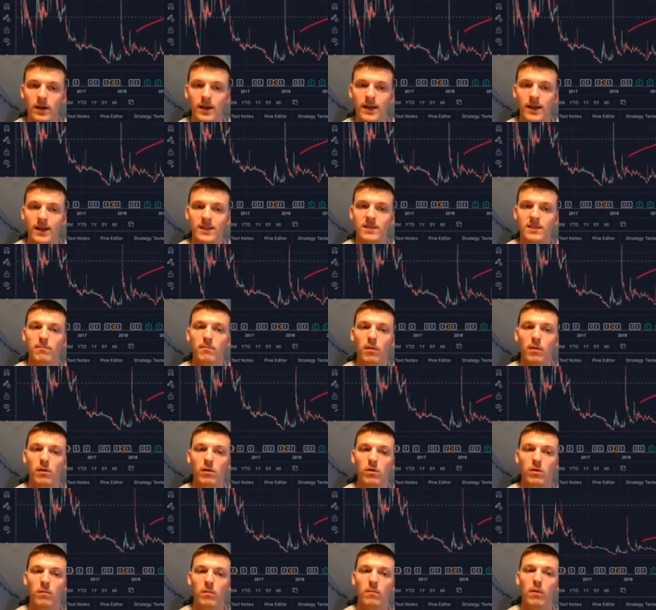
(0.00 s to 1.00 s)
it's
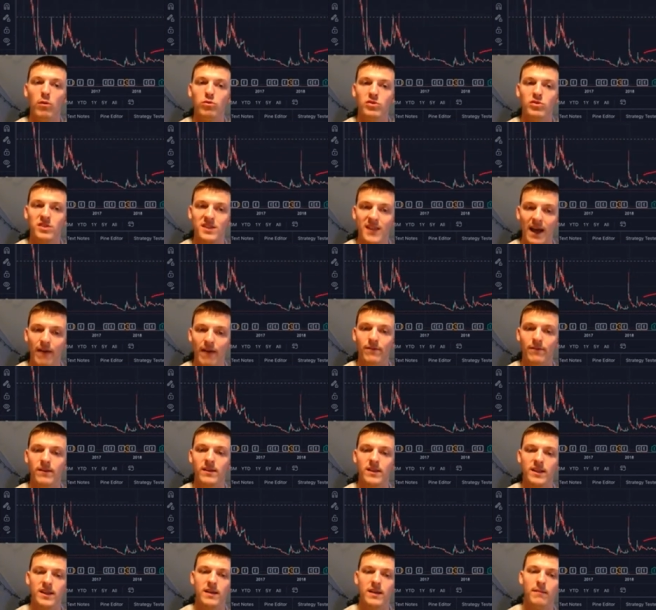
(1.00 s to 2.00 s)
mo most
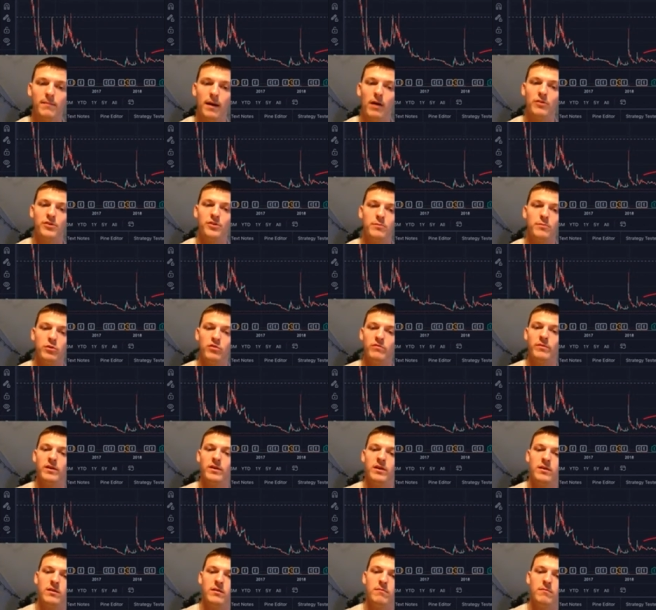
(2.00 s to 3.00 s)
definitely about the movement.
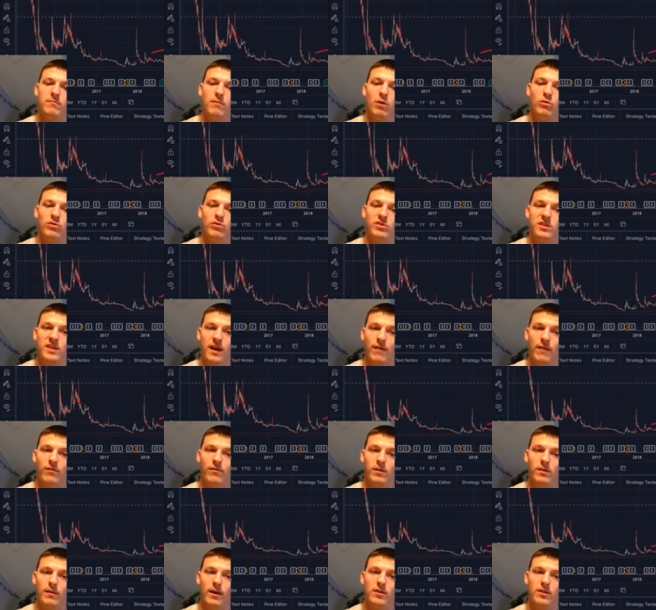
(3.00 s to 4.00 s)
Most
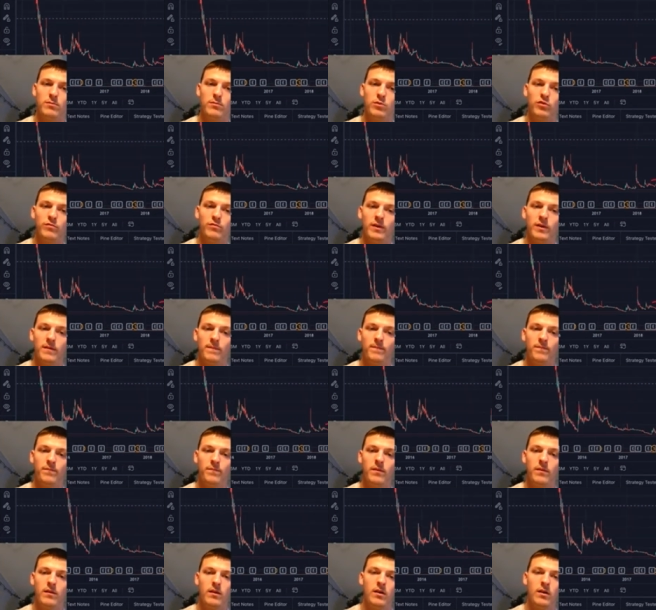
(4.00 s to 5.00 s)
definitely about the movement.
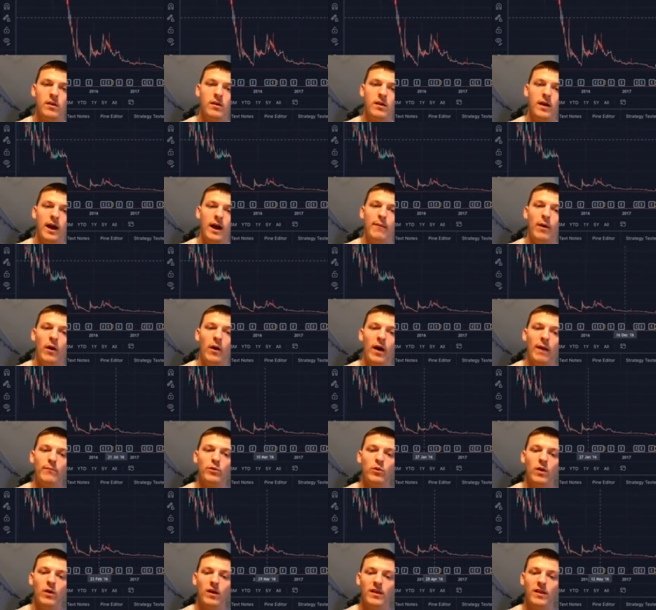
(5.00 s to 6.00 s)
How about
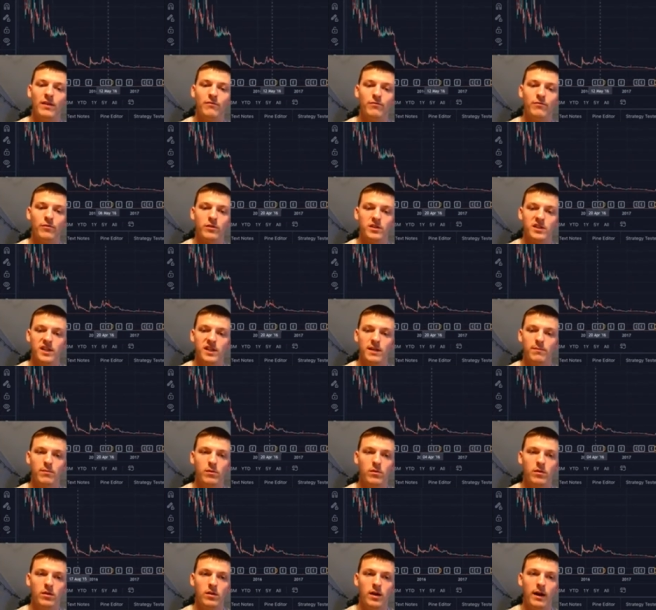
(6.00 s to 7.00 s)
MULN for
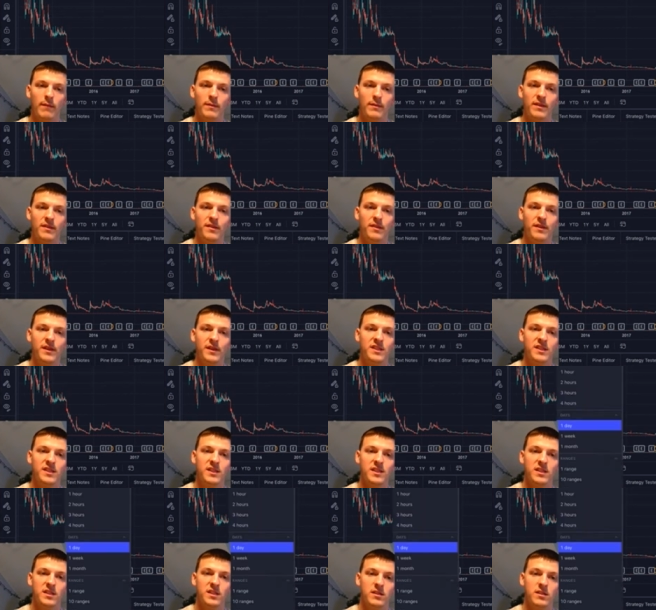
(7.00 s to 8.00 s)
example? I mean, this
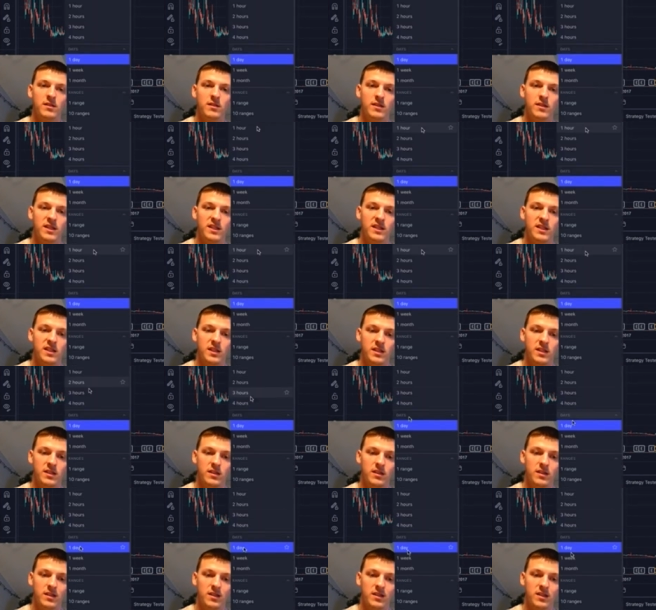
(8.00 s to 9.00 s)
is this is
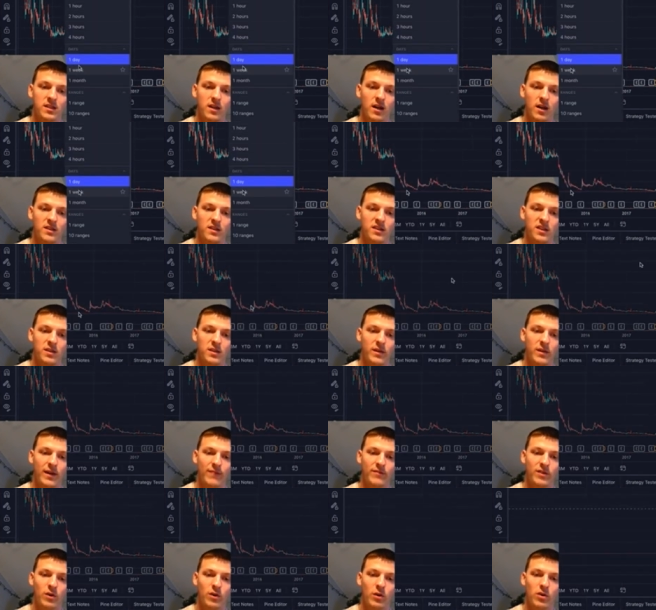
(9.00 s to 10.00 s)
disgusting. We have
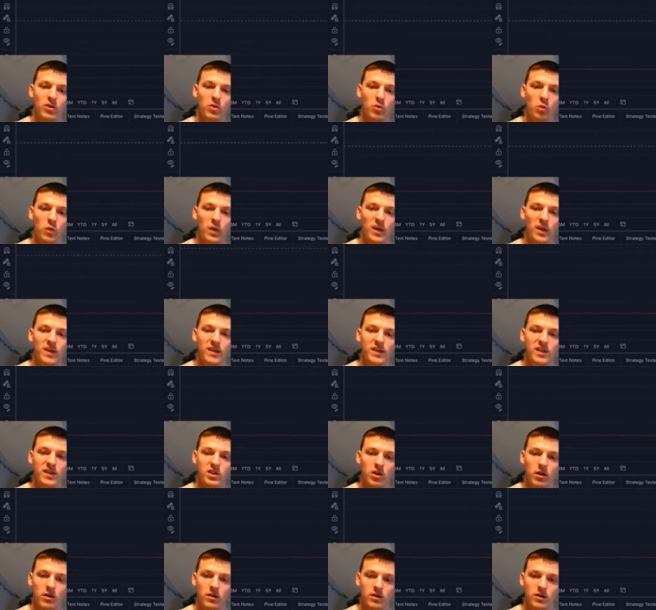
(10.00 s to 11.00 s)
to go to the weekly
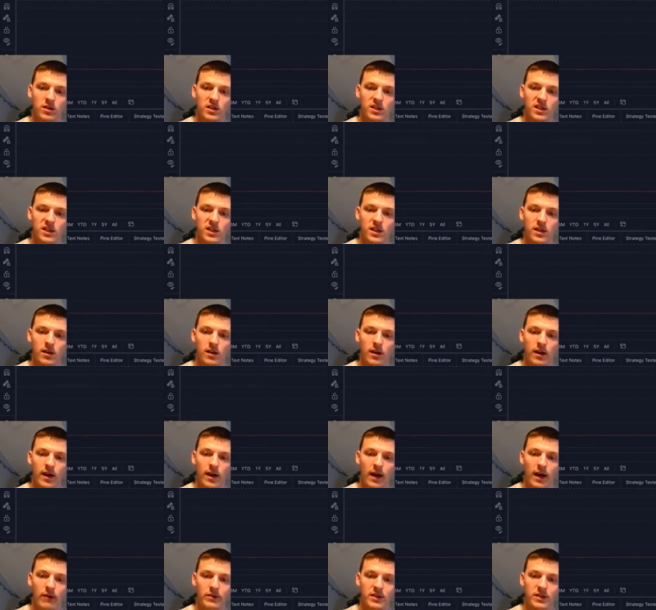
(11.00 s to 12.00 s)
chart to see
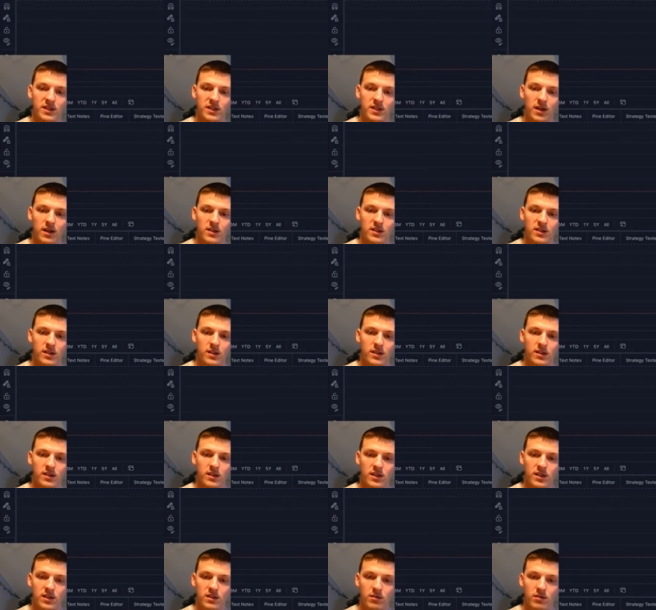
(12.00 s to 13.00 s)
how disgusting this
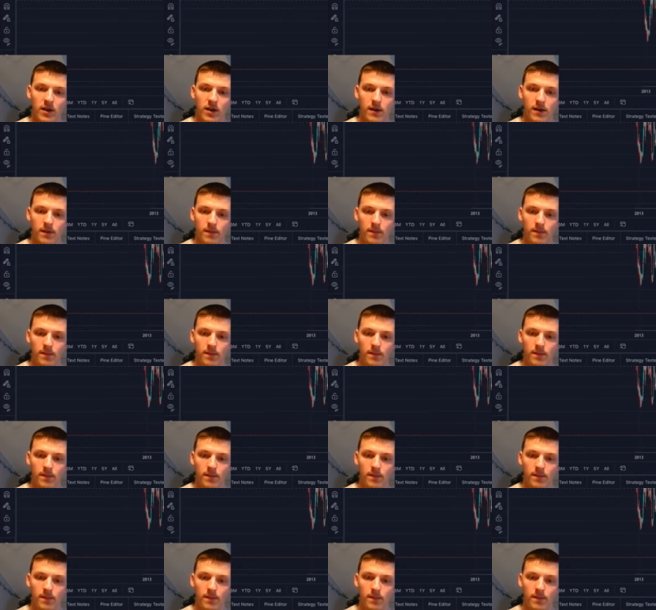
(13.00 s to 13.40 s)
is, right?